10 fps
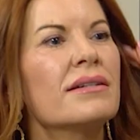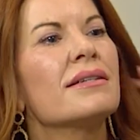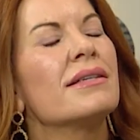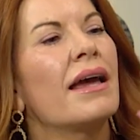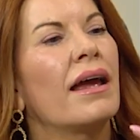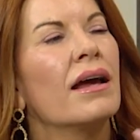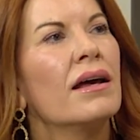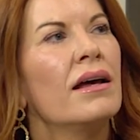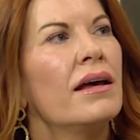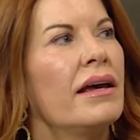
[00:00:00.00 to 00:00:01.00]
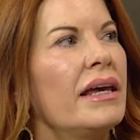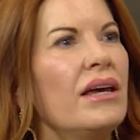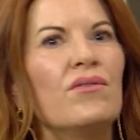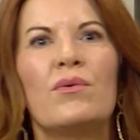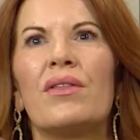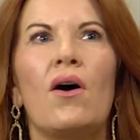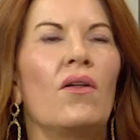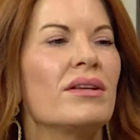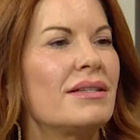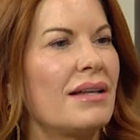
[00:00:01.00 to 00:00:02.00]
to say, even with all
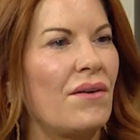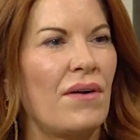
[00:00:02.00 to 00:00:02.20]
the stuff